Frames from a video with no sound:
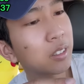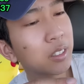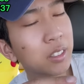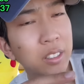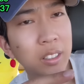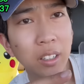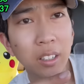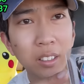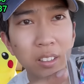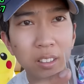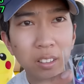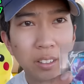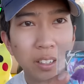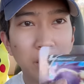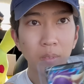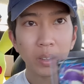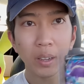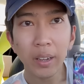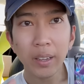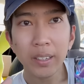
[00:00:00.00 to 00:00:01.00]
Skunk?
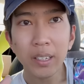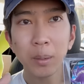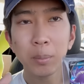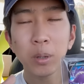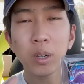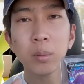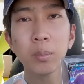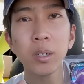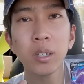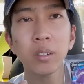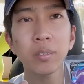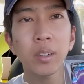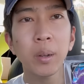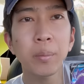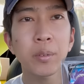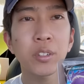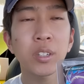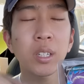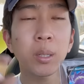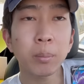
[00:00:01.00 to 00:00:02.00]
Okay. And yeah, Pokemon Card Vending
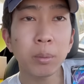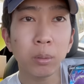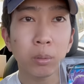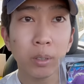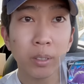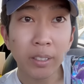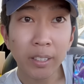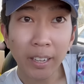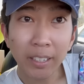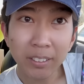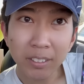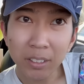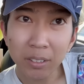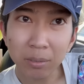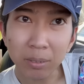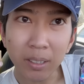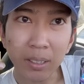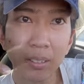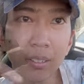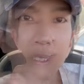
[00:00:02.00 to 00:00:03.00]
Machine number one takes
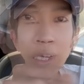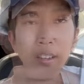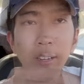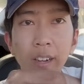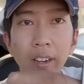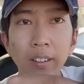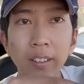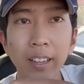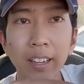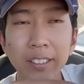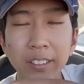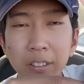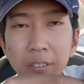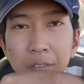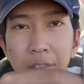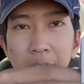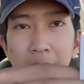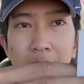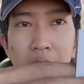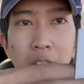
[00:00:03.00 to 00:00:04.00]
this round. Okay, our last
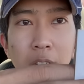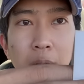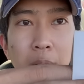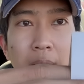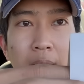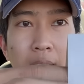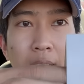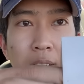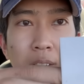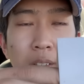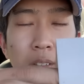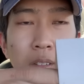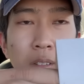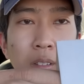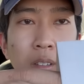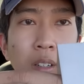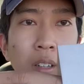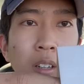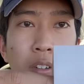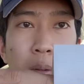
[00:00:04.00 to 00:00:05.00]
and final
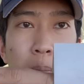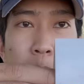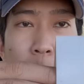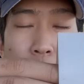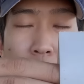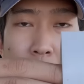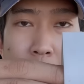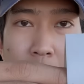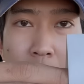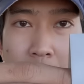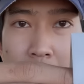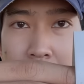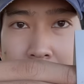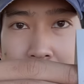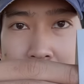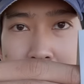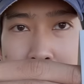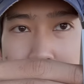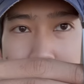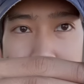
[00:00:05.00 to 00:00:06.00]
round. From Pokemon Card
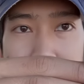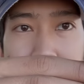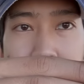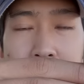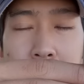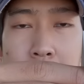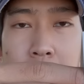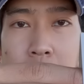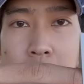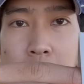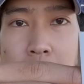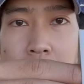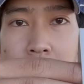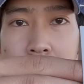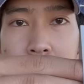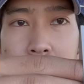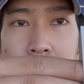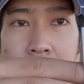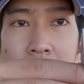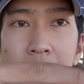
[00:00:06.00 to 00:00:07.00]
Vending Machine number
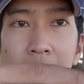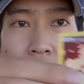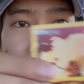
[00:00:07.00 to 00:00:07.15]
one, we